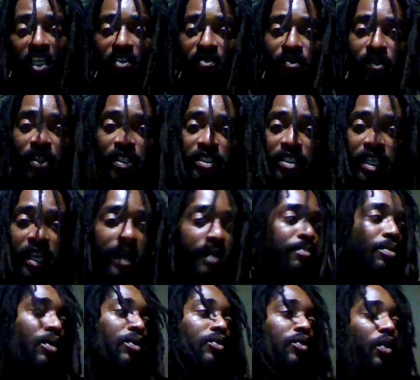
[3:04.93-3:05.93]
a fish. Hey, bro,
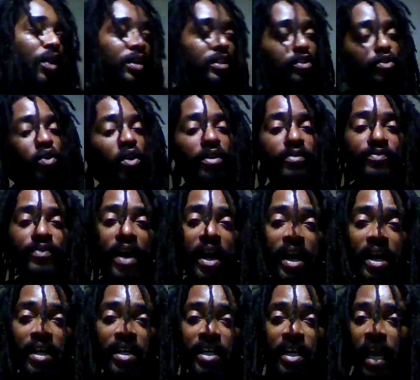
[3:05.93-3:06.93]
you know how to start a
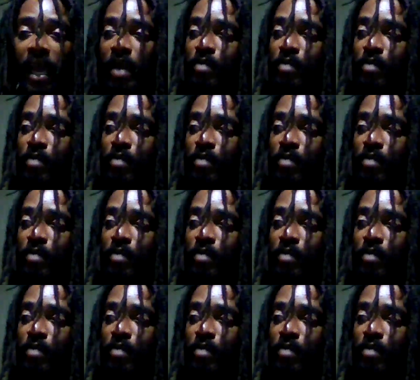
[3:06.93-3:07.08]
fire. Hey,